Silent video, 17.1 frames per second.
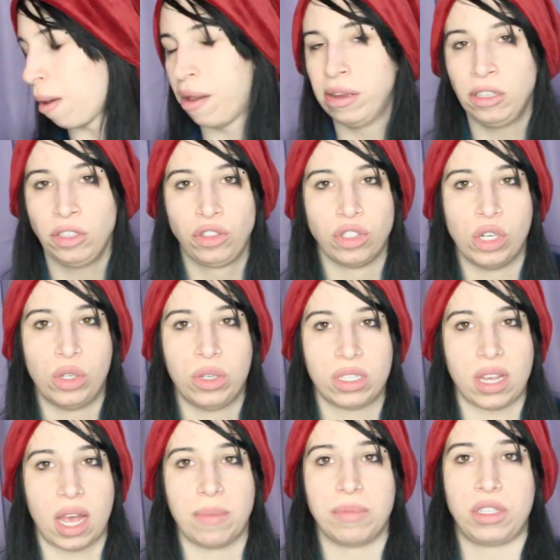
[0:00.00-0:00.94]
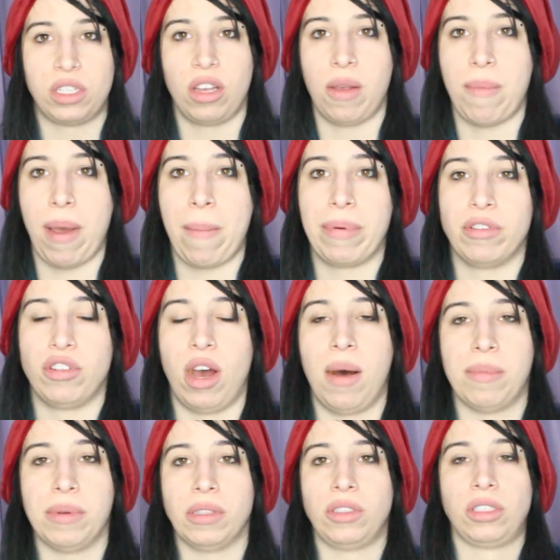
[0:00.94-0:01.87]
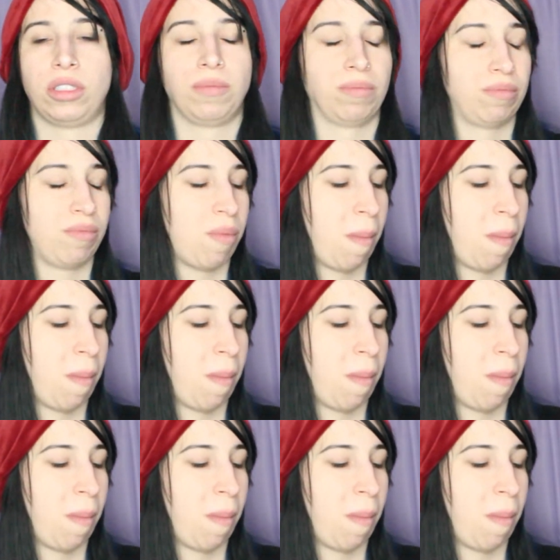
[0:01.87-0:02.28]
I just noticed I'm still in my pajamas.